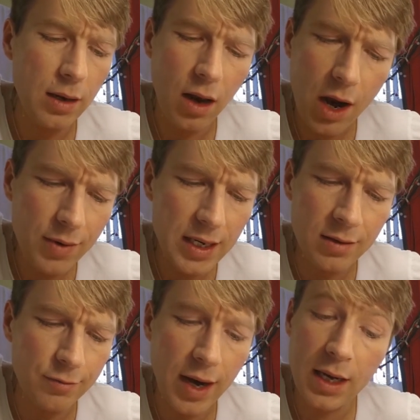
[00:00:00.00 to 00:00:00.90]
Lyra
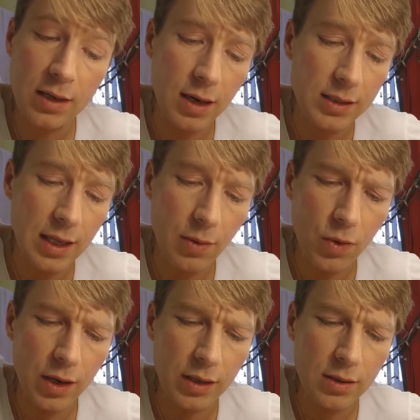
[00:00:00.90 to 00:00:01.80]
didn't recognize that
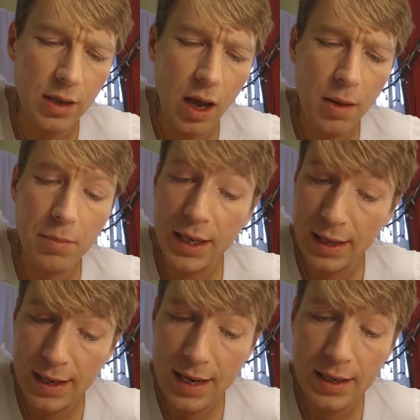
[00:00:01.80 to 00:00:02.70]
word, but
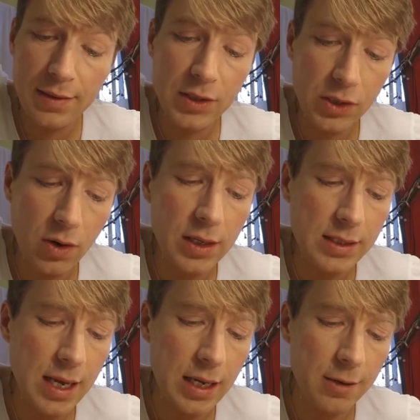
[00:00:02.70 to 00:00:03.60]
clearly the scholars
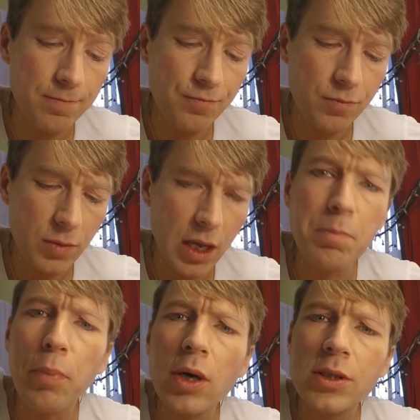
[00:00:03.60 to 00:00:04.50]
did.
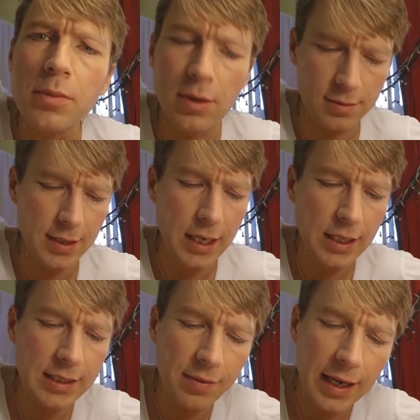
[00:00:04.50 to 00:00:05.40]
Impossible,
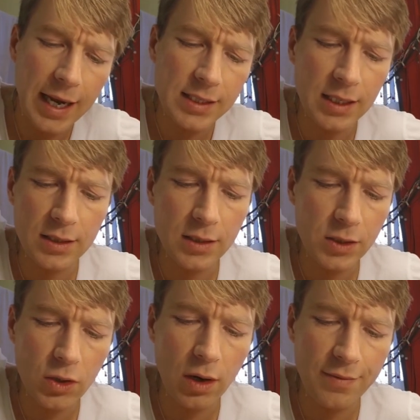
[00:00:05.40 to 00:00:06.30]
said the Cassington
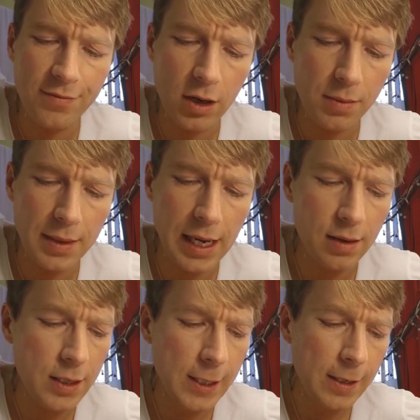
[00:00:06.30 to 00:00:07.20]
scholar firmly.
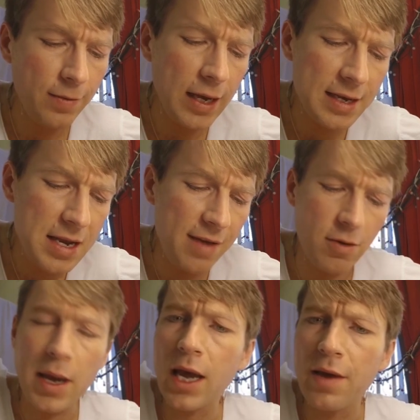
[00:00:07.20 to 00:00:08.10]
They'd
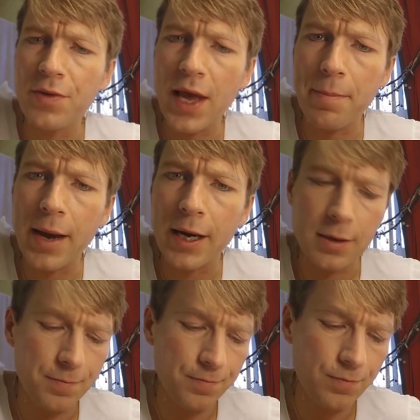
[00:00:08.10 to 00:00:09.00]
never behave in that
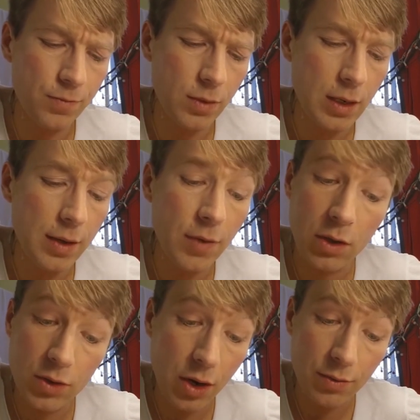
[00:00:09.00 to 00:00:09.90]
manner. Then
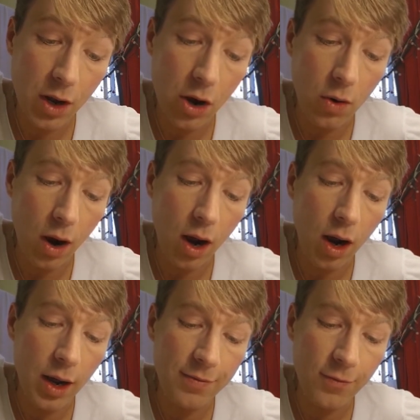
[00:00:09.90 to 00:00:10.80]
you don't know
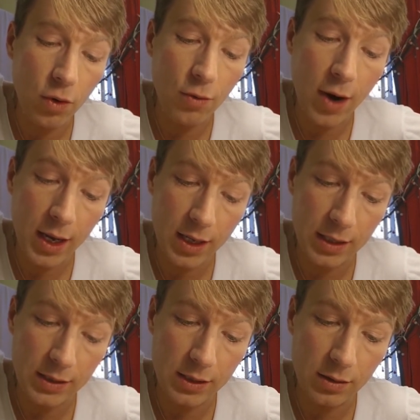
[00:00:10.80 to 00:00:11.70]
I4
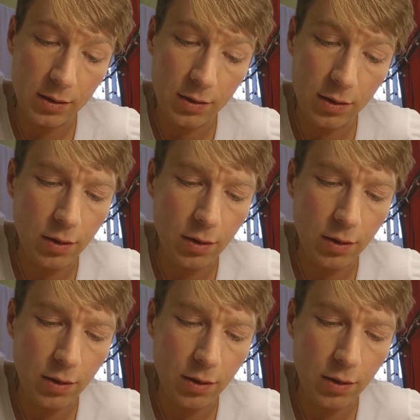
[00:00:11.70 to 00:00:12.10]
Ragnarsson,